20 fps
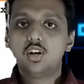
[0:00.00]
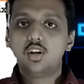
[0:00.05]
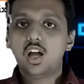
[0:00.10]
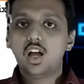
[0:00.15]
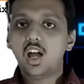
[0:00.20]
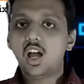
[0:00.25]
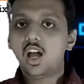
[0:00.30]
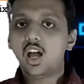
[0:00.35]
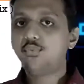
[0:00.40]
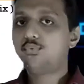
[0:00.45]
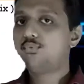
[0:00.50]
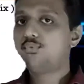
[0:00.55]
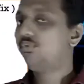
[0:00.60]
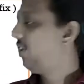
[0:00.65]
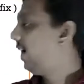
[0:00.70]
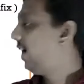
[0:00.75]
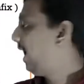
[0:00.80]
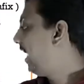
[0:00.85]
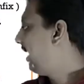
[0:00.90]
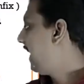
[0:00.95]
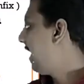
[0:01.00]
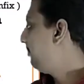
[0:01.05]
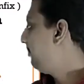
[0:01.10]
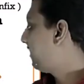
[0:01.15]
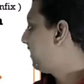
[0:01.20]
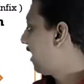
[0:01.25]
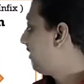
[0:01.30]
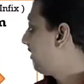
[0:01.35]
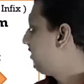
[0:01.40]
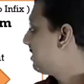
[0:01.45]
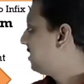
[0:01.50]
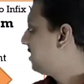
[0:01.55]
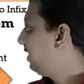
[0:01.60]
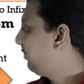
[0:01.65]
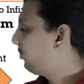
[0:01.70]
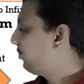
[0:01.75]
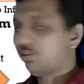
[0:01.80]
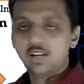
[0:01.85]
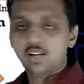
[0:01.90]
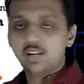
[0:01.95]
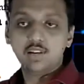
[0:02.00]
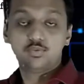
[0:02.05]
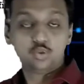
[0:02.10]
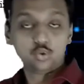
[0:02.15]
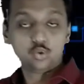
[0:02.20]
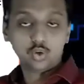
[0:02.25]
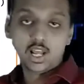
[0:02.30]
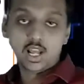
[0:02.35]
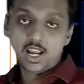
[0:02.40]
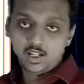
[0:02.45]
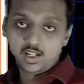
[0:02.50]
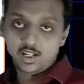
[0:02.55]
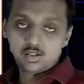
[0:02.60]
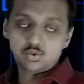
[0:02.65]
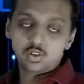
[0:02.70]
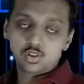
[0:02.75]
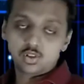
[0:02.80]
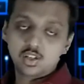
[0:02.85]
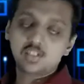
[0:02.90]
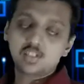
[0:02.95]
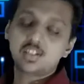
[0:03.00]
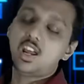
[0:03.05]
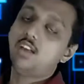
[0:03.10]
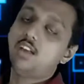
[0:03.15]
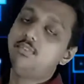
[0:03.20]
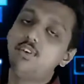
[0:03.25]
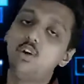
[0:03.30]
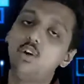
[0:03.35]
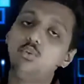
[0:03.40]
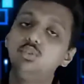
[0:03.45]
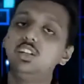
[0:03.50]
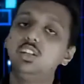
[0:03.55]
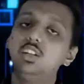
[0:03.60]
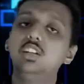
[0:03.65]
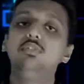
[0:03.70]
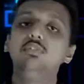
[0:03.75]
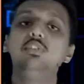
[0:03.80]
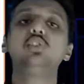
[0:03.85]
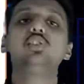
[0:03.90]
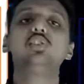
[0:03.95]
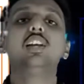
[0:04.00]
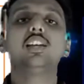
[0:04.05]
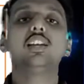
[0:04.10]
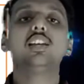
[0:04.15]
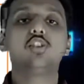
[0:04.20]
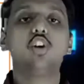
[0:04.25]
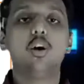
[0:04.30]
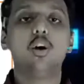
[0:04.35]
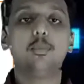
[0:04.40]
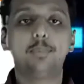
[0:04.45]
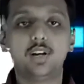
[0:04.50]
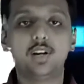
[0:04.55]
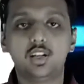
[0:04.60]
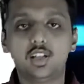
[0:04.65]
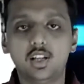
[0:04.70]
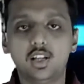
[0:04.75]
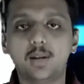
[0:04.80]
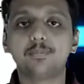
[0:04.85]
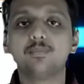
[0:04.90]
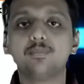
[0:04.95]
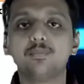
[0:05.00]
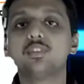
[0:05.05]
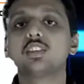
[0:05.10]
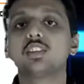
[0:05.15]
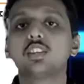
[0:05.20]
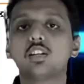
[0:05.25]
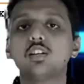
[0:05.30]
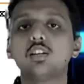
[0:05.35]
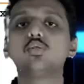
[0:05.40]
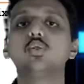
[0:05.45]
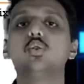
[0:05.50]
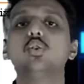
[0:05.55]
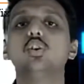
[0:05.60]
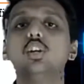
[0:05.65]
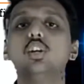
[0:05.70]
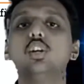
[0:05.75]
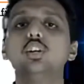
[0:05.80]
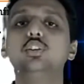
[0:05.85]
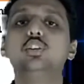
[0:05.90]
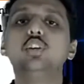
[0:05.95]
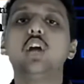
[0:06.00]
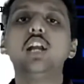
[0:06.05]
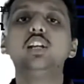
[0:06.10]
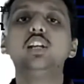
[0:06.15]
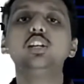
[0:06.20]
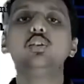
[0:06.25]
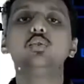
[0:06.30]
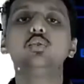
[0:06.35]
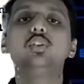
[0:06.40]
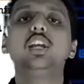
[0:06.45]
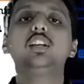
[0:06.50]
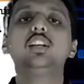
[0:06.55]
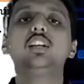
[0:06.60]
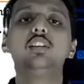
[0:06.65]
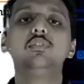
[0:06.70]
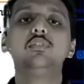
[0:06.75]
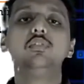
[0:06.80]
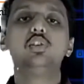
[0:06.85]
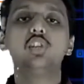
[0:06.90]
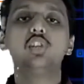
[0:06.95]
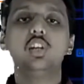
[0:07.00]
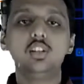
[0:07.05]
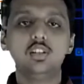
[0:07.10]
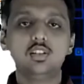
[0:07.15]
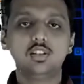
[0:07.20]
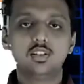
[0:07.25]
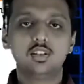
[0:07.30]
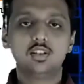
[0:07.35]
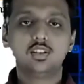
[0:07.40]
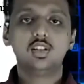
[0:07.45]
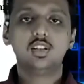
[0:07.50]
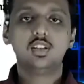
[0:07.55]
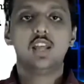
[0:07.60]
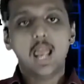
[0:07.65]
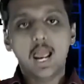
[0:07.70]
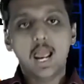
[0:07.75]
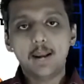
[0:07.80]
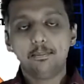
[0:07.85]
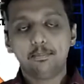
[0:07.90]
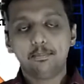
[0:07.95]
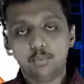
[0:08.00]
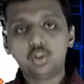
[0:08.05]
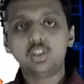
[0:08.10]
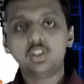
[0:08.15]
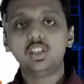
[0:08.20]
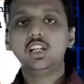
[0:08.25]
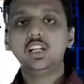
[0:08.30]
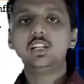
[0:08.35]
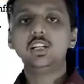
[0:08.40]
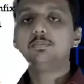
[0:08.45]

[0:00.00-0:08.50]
While I'm traversing from left to right, students, I found the division as an operator. So I need to take division and put it